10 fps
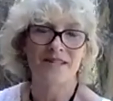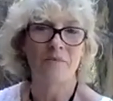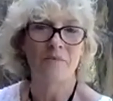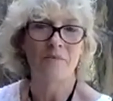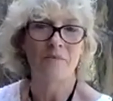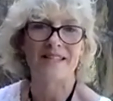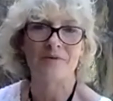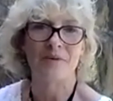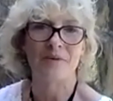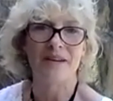I'm so
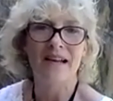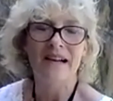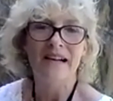pleased with.